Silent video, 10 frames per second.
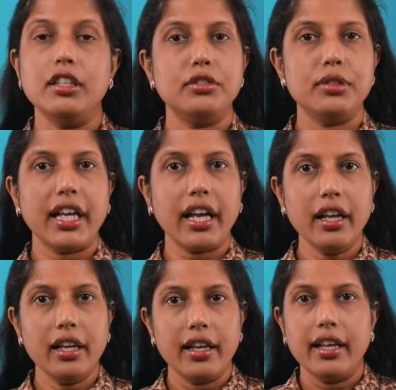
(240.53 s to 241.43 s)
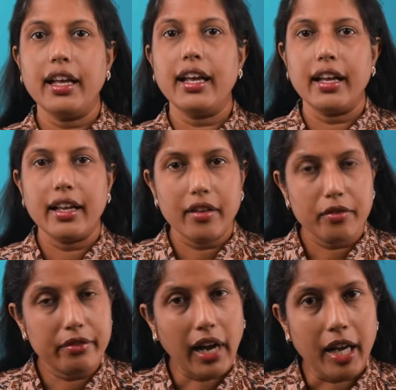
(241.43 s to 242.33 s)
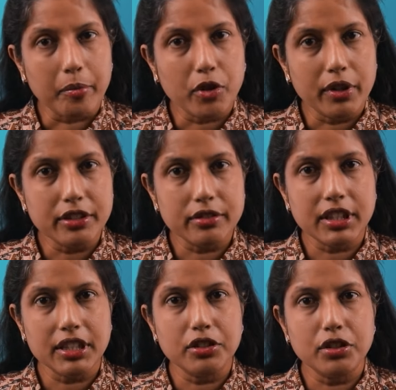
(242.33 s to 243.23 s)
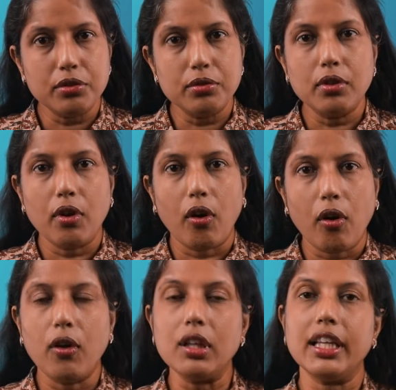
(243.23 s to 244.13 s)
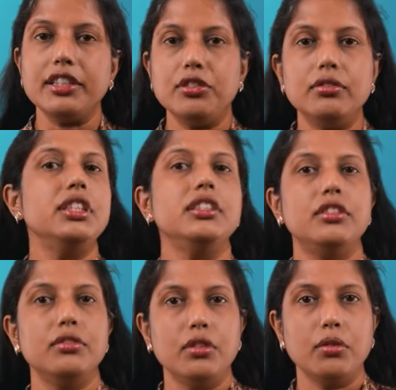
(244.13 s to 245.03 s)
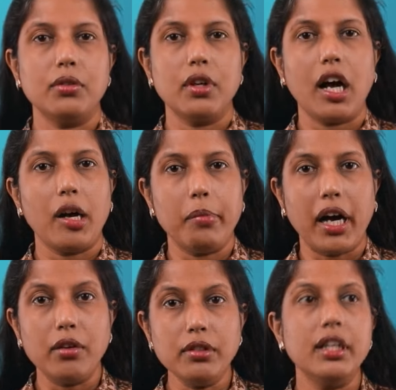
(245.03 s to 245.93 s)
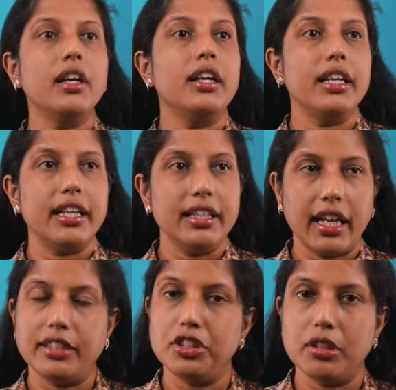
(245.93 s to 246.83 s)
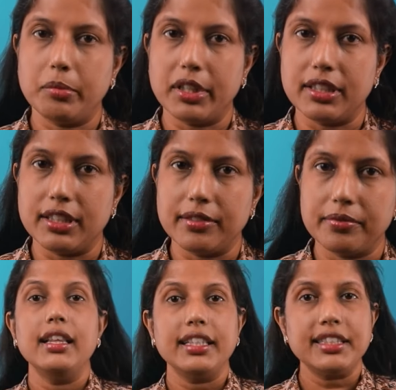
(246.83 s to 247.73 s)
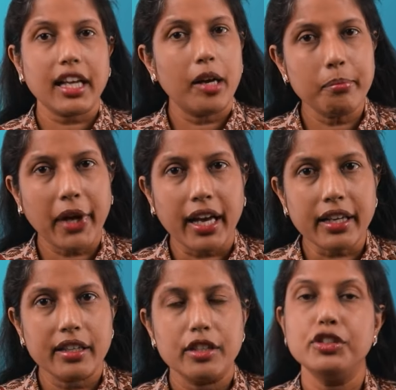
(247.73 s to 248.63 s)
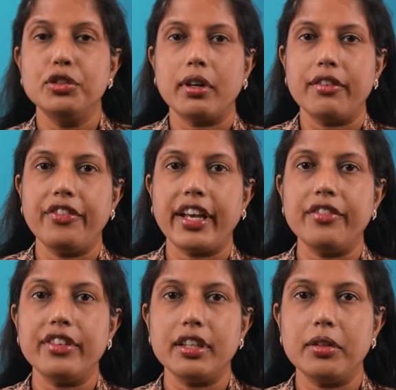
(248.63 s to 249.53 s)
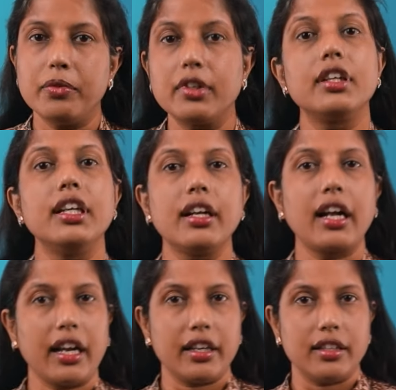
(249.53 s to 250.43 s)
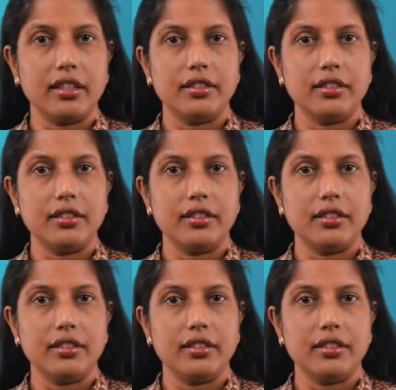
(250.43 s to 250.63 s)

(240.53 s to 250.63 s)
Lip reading: Today, I'm going to teach you all that you need to know about enantiomers. Let's come back to our favorite word, chiral.